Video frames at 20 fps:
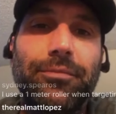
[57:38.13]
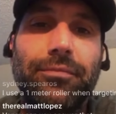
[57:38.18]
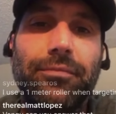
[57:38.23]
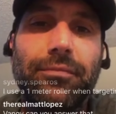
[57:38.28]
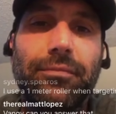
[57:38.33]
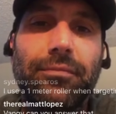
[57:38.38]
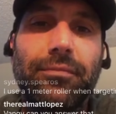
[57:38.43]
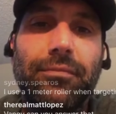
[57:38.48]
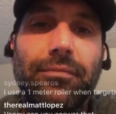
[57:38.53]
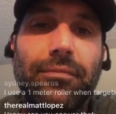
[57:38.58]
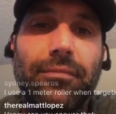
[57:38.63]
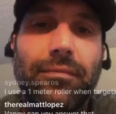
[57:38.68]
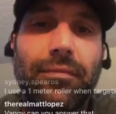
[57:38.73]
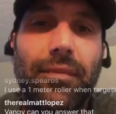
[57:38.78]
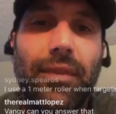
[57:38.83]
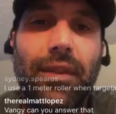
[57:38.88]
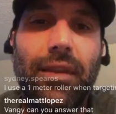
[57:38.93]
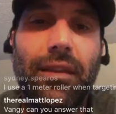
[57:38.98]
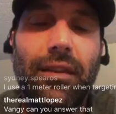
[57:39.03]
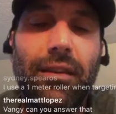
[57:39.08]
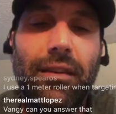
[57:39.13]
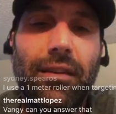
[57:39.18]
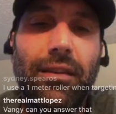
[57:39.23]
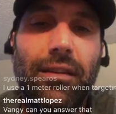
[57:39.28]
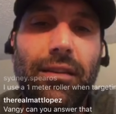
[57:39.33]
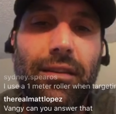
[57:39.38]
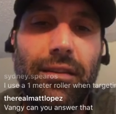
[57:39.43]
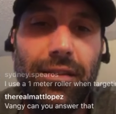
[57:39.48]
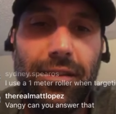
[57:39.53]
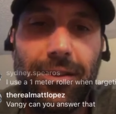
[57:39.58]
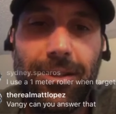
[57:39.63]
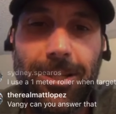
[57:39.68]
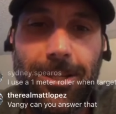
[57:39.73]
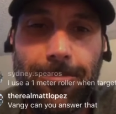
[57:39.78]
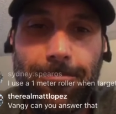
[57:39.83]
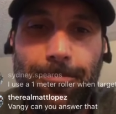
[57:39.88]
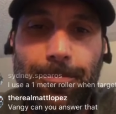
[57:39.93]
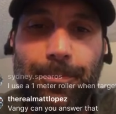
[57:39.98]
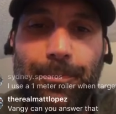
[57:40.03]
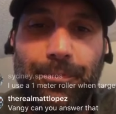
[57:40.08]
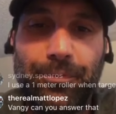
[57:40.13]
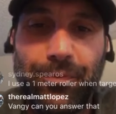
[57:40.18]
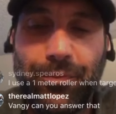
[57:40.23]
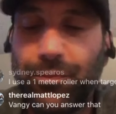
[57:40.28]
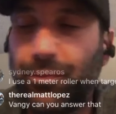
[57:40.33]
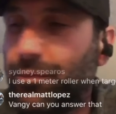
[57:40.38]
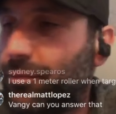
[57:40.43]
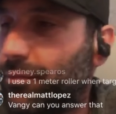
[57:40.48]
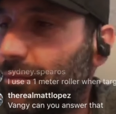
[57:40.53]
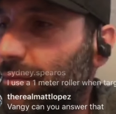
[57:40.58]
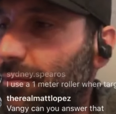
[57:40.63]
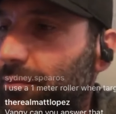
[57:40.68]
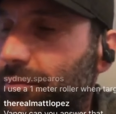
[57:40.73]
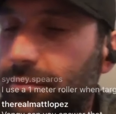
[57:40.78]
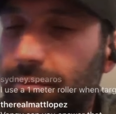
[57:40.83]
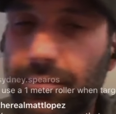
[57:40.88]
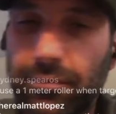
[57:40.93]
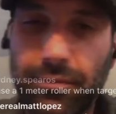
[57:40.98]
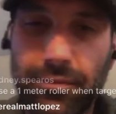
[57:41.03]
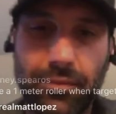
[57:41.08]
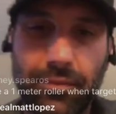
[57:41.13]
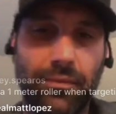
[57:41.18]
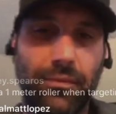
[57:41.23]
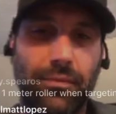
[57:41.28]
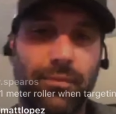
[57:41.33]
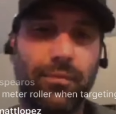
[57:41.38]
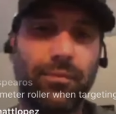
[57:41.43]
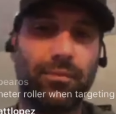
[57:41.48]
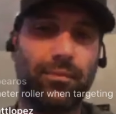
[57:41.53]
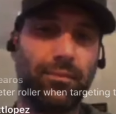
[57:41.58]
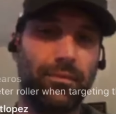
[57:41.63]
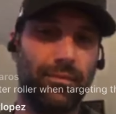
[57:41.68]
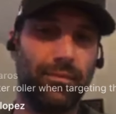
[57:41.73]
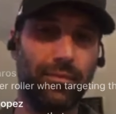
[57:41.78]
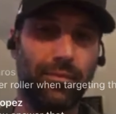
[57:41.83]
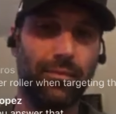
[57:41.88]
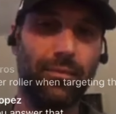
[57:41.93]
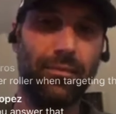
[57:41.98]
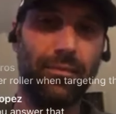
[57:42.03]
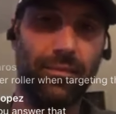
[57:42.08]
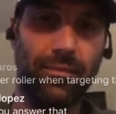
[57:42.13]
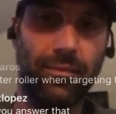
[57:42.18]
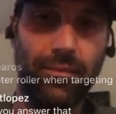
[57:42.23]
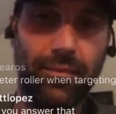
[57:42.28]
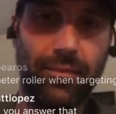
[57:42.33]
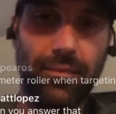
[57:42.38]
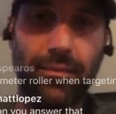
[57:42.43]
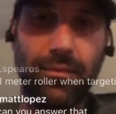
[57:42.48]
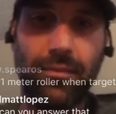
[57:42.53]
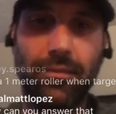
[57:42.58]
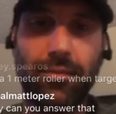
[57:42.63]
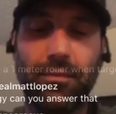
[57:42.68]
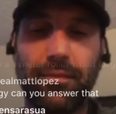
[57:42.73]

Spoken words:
When all this thing blows over, I've already got a number of dates out your way, so